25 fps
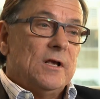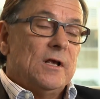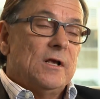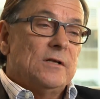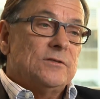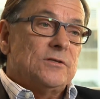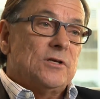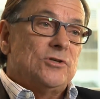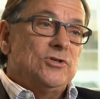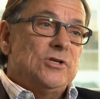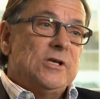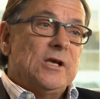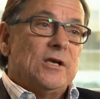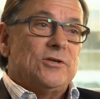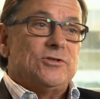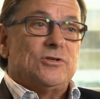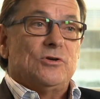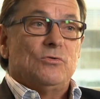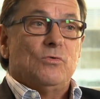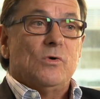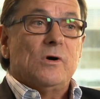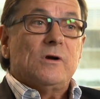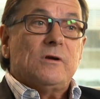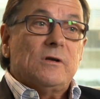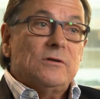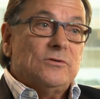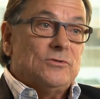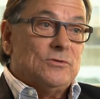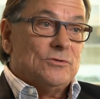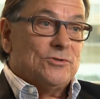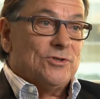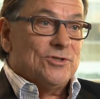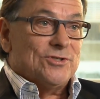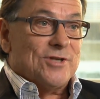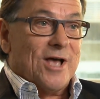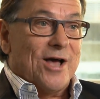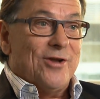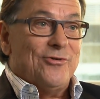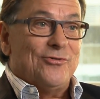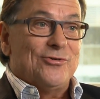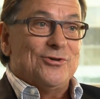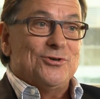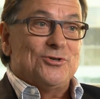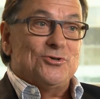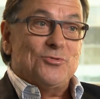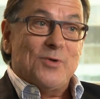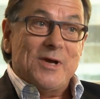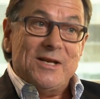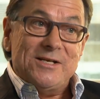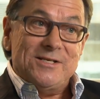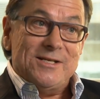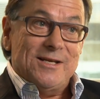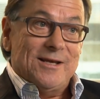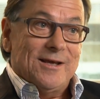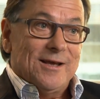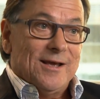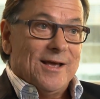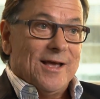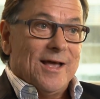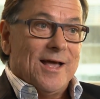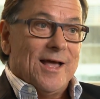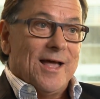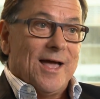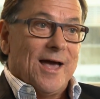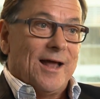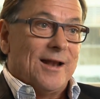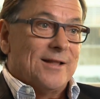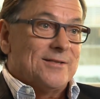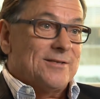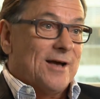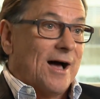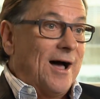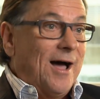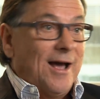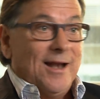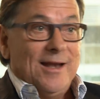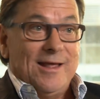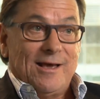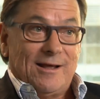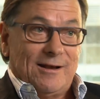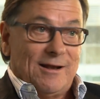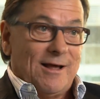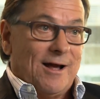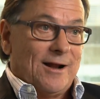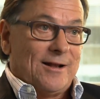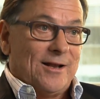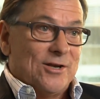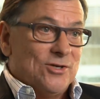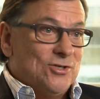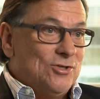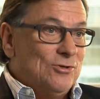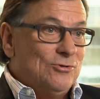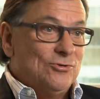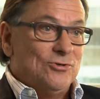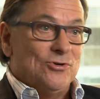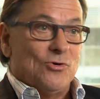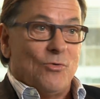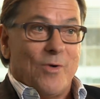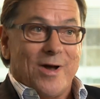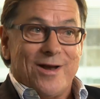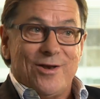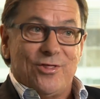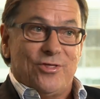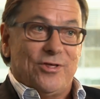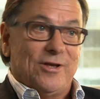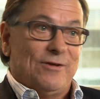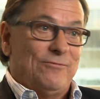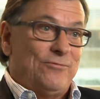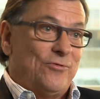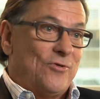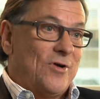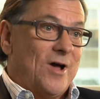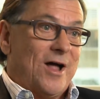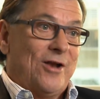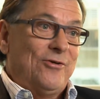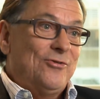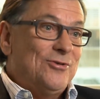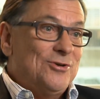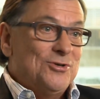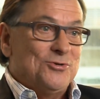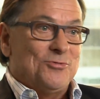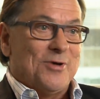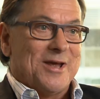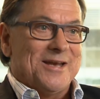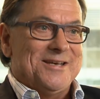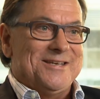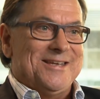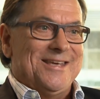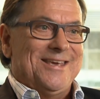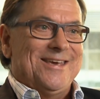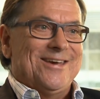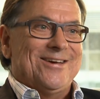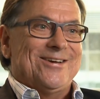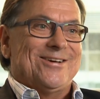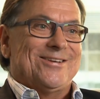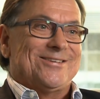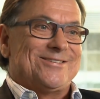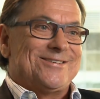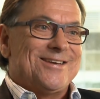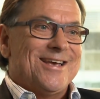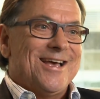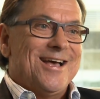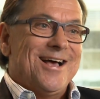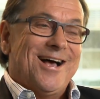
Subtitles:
So she has to work until she's 120. And it's highly unlikely she'll do one thing for 120 years.